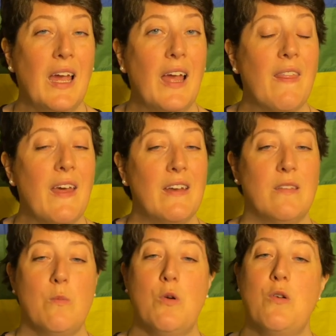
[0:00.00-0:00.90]
And that
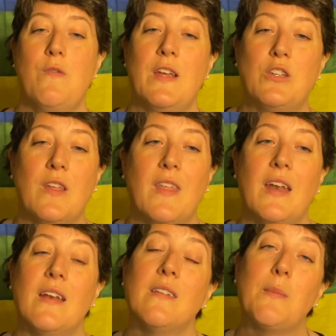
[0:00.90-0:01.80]
is a motivation that
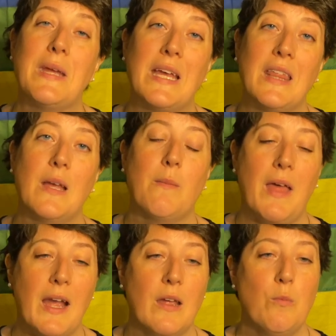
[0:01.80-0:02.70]
ends up killing
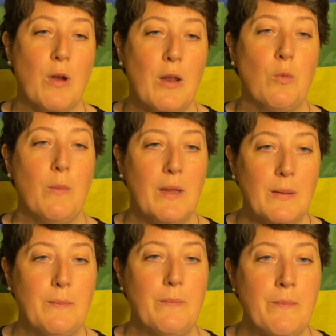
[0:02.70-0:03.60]
Black and brown women.